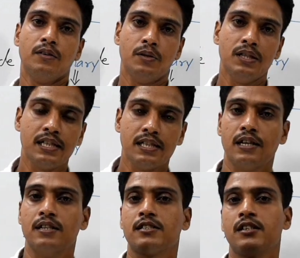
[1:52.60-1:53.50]
which is
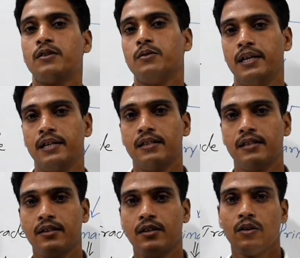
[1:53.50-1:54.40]
concerned
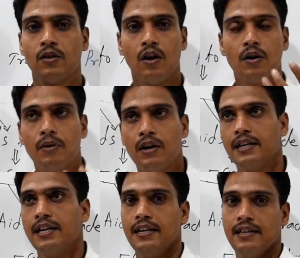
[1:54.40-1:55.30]
with
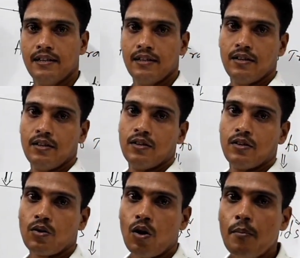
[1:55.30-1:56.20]
converting
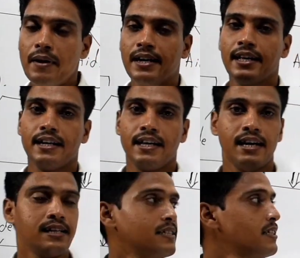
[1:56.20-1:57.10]
raw
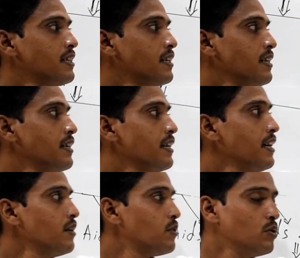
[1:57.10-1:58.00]
materials
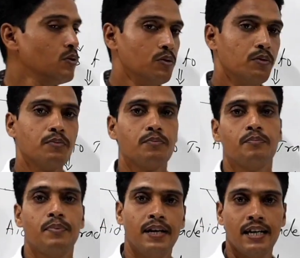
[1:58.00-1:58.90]
into
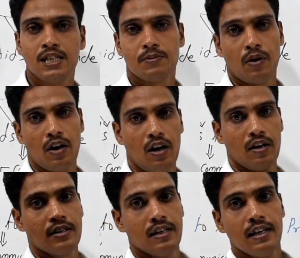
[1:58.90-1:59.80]
finished
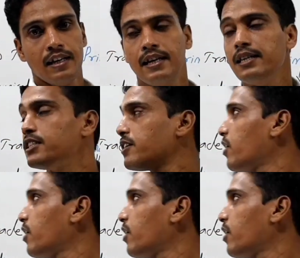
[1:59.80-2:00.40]
product is